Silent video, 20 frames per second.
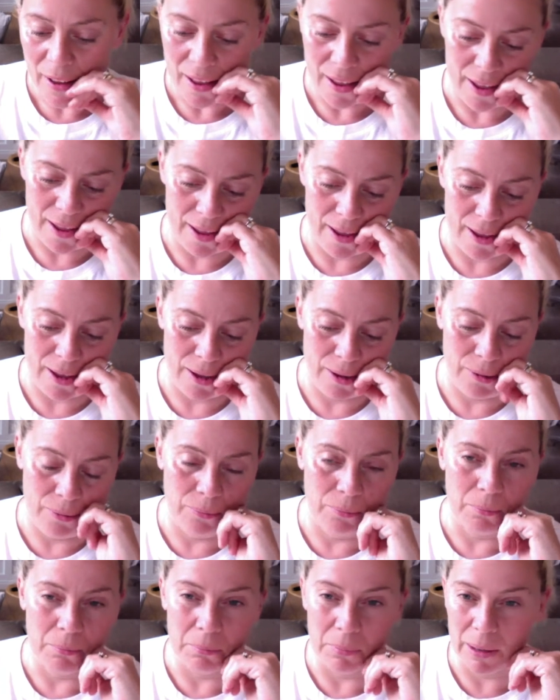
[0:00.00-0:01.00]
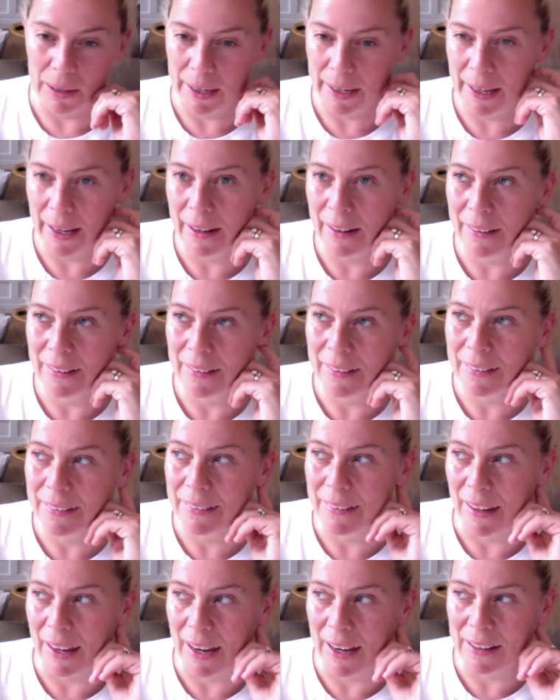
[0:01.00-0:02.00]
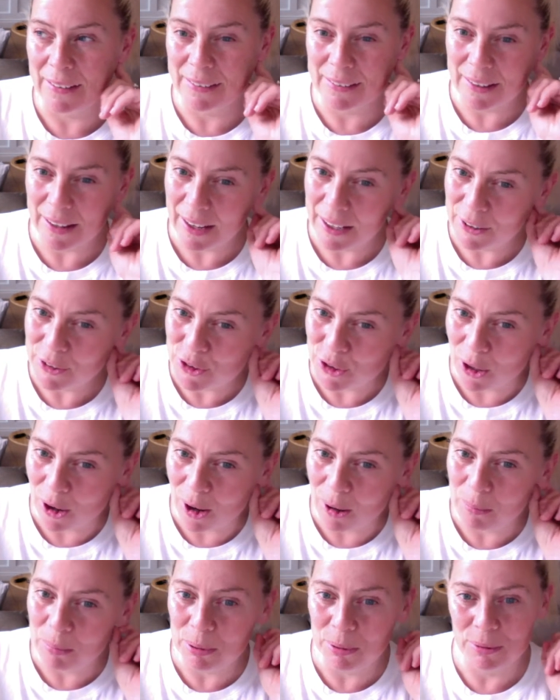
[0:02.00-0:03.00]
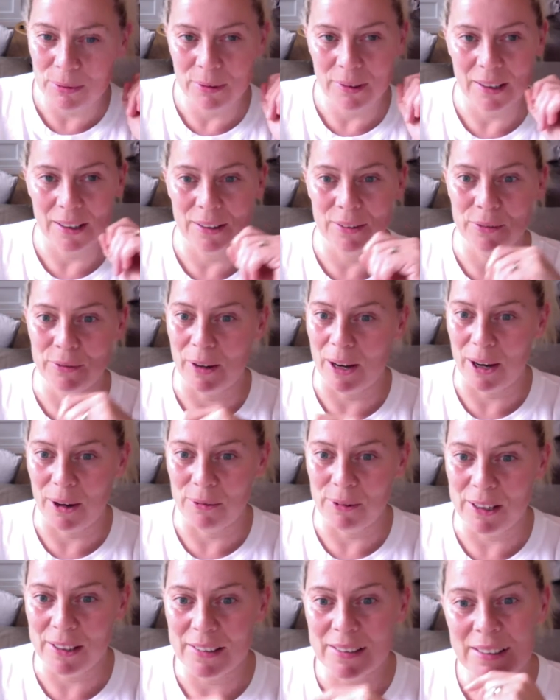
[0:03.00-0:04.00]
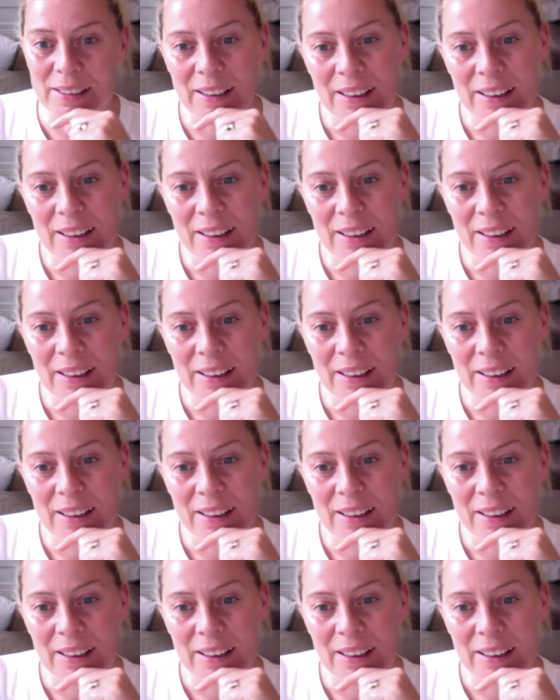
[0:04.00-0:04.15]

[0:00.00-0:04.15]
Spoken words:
My day-to-day job is varied.